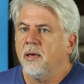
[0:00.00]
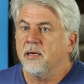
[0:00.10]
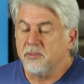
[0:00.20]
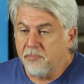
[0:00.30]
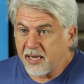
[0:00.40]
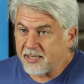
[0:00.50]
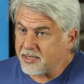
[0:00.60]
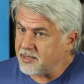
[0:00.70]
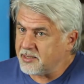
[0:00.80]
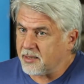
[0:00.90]
His
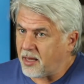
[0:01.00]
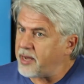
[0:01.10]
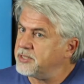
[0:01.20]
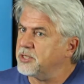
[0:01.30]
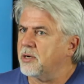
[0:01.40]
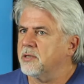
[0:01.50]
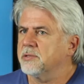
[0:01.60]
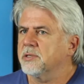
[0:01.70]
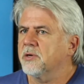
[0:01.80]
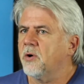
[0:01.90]
message, like
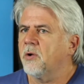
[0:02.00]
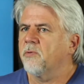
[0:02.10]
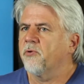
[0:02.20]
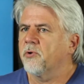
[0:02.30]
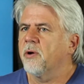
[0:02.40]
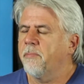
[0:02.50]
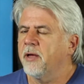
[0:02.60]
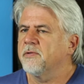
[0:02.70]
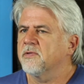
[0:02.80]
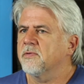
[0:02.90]
John's, called for
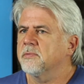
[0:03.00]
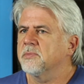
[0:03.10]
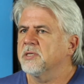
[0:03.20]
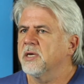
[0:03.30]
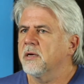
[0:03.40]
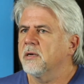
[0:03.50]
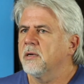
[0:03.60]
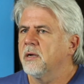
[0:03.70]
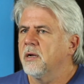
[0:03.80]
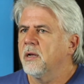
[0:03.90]
repentance from sin.
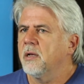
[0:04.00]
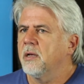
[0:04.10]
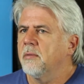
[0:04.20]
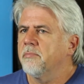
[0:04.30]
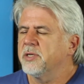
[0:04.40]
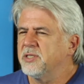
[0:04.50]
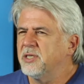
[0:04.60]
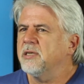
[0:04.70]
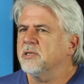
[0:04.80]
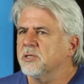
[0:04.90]
But
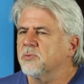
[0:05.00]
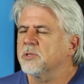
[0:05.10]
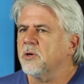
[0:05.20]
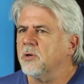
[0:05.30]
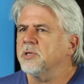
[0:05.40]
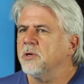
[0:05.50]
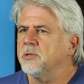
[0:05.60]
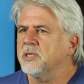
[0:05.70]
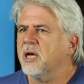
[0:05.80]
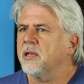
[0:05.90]
Jesus was also
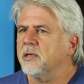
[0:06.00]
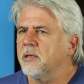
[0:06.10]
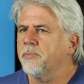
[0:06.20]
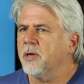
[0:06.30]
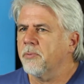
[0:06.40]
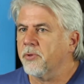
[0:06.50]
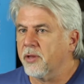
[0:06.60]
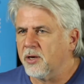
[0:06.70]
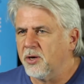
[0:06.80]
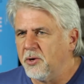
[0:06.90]
telling the people
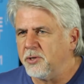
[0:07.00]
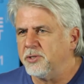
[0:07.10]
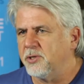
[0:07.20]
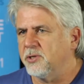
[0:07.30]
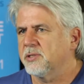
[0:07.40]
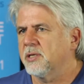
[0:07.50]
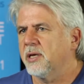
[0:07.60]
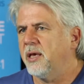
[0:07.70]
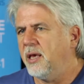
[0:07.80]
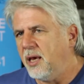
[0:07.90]
the good news
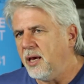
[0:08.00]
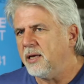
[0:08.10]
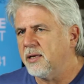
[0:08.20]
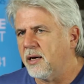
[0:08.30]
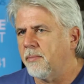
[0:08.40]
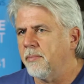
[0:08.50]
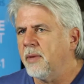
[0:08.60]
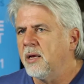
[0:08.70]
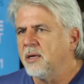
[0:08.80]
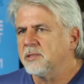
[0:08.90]
that he had come
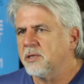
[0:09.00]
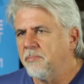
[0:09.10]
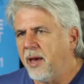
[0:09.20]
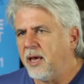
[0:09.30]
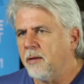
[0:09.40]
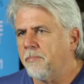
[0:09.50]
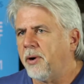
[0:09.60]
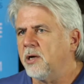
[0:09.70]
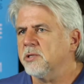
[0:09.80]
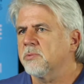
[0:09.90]
to make it
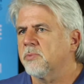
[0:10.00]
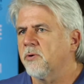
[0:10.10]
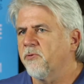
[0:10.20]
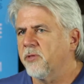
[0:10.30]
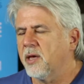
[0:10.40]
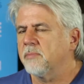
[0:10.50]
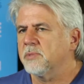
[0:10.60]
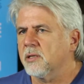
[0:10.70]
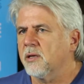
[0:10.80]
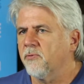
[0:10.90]
possible for them
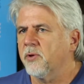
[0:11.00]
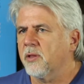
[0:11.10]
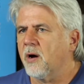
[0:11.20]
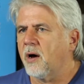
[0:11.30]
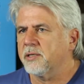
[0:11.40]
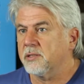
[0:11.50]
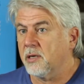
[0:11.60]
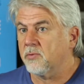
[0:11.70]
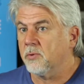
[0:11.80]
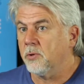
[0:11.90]
to live with God as
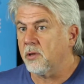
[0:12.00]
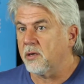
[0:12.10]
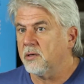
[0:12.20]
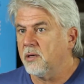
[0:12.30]
their ruler,